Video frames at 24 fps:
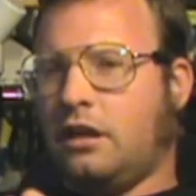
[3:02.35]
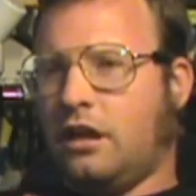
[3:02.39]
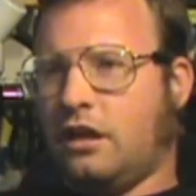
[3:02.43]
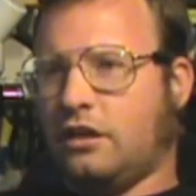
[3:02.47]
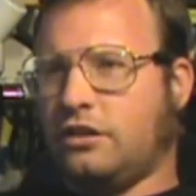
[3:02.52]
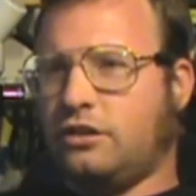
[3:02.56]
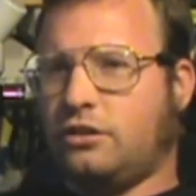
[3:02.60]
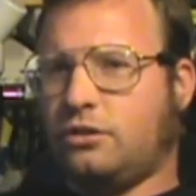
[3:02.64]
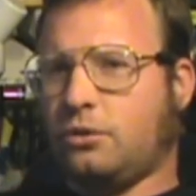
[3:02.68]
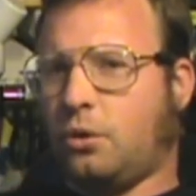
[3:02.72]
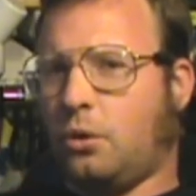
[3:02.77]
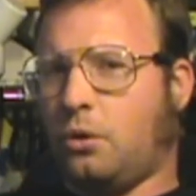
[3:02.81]

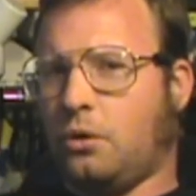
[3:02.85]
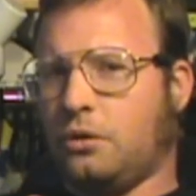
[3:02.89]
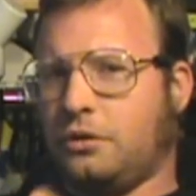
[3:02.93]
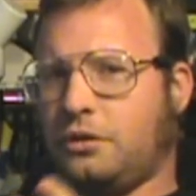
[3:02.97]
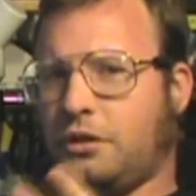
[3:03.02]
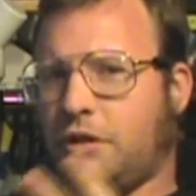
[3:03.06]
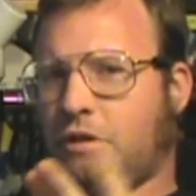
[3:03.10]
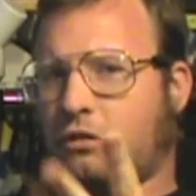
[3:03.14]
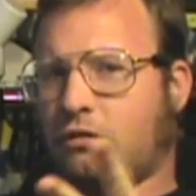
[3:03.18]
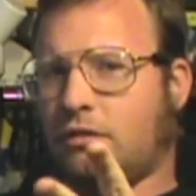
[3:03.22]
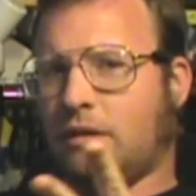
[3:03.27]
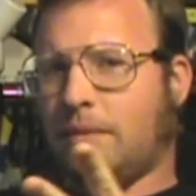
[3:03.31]
a
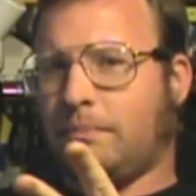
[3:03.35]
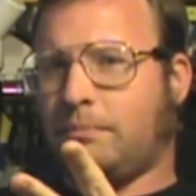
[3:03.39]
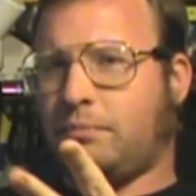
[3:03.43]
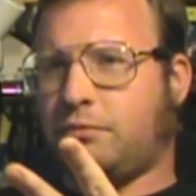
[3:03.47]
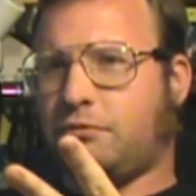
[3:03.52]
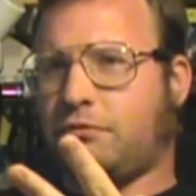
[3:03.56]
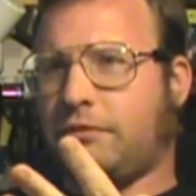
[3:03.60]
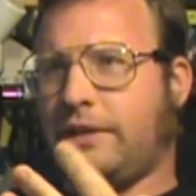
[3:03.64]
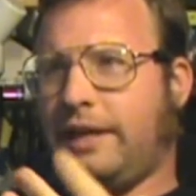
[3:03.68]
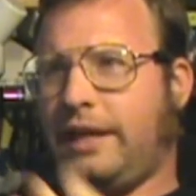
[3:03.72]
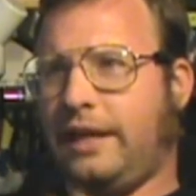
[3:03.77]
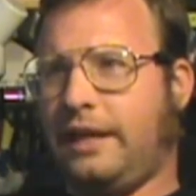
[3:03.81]
soldier, a
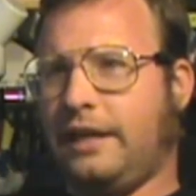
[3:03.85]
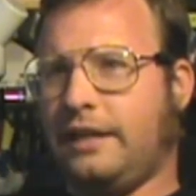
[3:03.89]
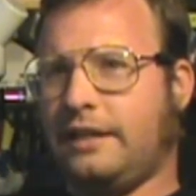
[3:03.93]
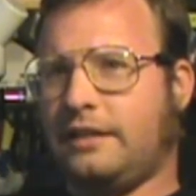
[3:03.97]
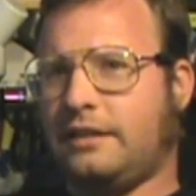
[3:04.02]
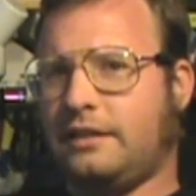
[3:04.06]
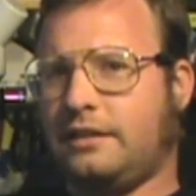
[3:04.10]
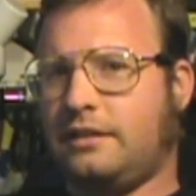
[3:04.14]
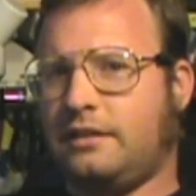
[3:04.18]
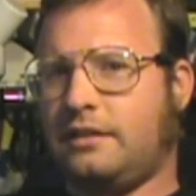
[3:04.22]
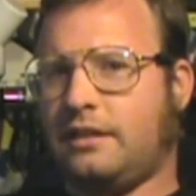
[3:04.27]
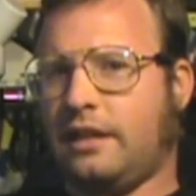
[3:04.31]

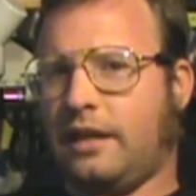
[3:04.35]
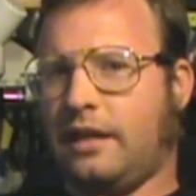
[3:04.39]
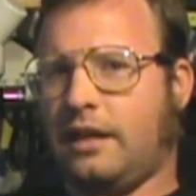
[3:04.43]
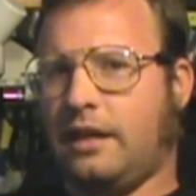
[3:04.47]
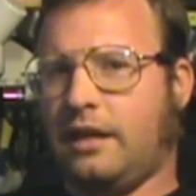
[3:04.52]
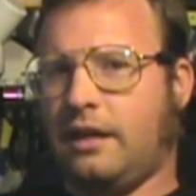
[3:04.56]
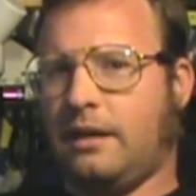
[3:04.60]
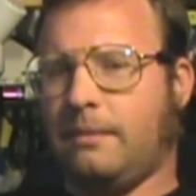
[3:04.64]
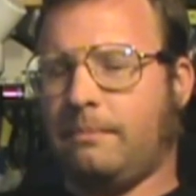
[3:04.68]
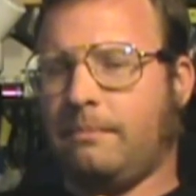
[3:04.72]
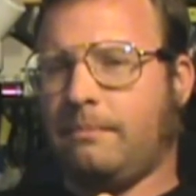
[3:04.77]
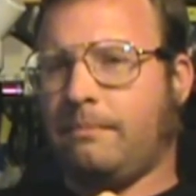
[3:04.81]
priest,
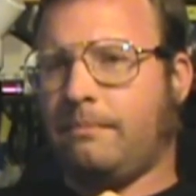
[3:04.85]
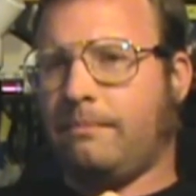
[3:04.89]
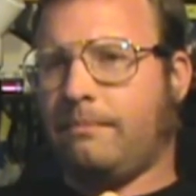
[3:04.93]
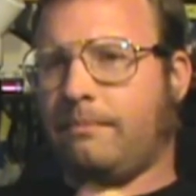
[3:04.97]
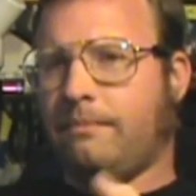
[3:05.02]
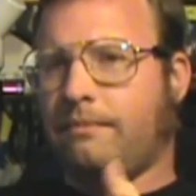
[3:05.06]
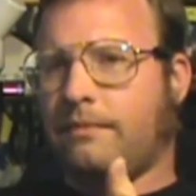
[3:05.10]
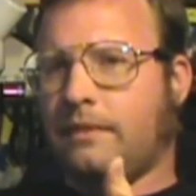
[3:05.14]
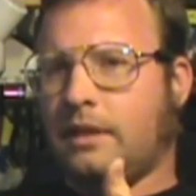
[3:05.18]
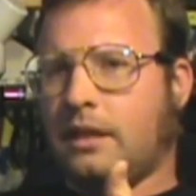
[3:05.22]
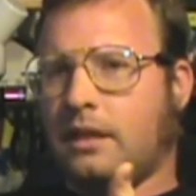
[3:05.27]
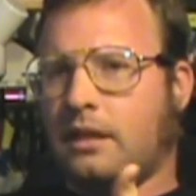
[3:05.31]
um,
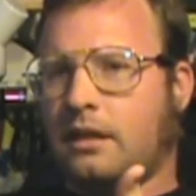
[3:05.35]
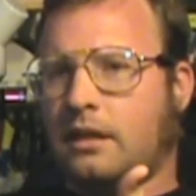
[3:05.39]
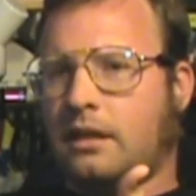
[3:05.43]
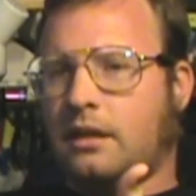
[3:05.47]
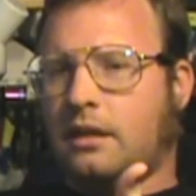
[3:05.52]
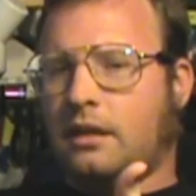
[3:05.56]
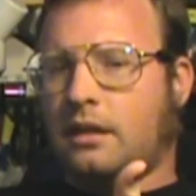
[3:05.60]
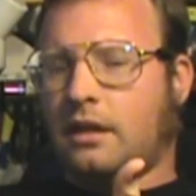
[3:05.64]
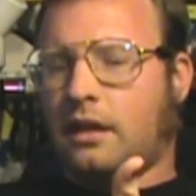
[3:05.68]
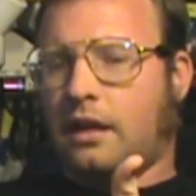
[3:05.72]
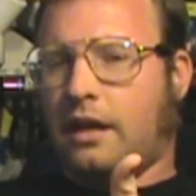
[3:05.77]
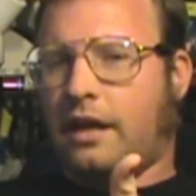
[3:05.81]

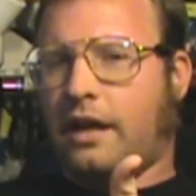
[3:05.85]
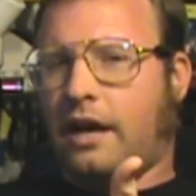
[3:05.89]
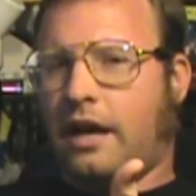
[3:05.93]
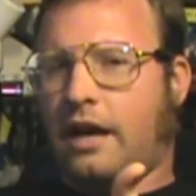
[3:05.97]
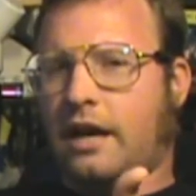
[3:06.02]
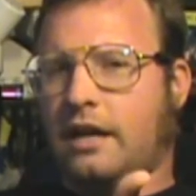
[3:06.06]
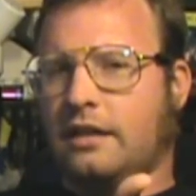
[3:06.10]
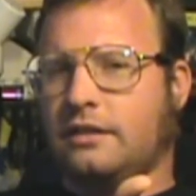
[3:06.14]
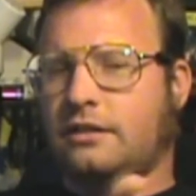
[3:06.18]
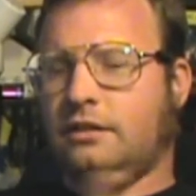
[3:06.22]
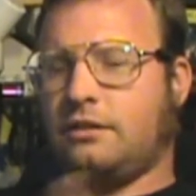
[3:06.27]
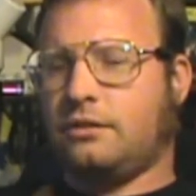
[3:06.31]
a
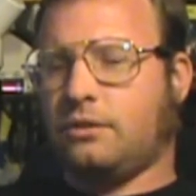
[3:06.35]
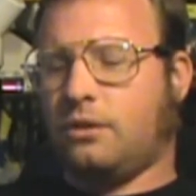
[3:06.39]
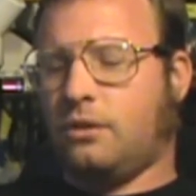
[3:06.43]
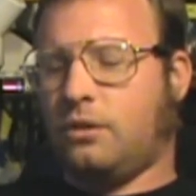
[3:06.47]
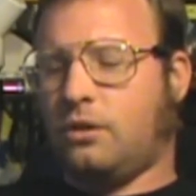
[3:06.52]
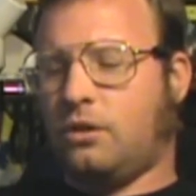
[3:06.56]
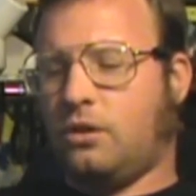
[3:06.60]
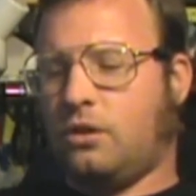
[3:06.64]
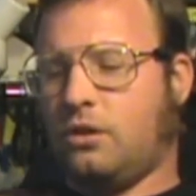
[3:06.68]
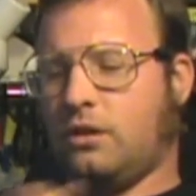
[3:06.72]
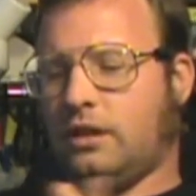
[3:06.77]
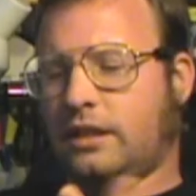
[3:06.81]

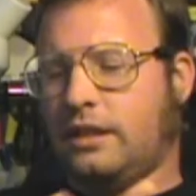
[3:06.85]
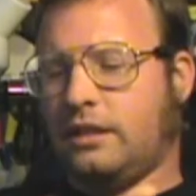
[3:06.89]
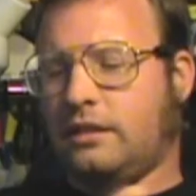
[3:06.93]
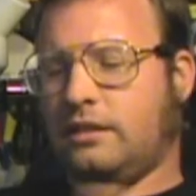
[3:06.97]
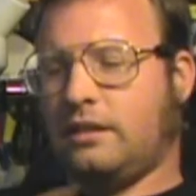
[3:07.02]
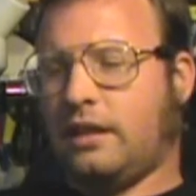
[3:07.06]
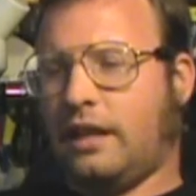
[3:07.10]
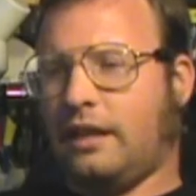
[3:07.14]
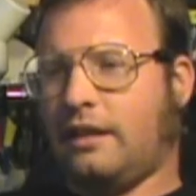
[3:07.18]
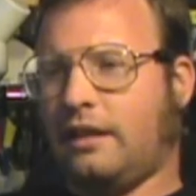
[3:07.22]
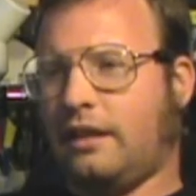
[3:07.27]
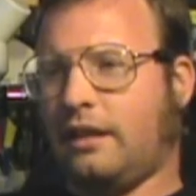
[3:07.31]
consul,
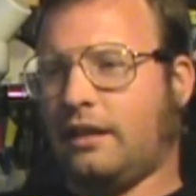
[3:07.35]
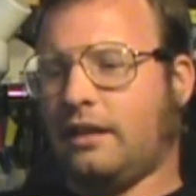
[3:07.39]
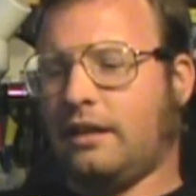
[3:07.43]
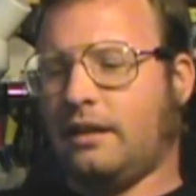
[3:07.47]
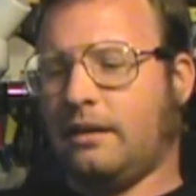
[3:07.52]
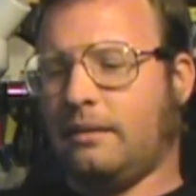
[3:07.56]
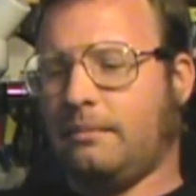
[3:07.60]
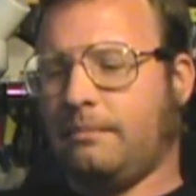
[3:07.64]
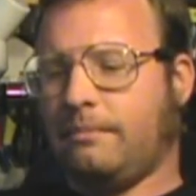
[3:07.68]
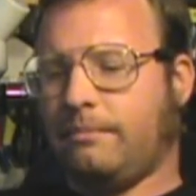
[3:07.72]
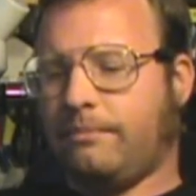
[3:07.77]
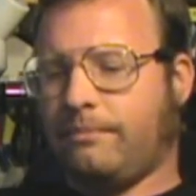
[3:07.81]
and I think
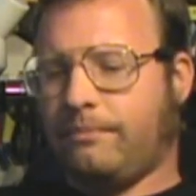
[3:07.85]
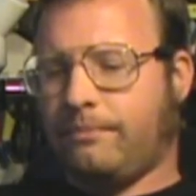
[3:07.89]
a,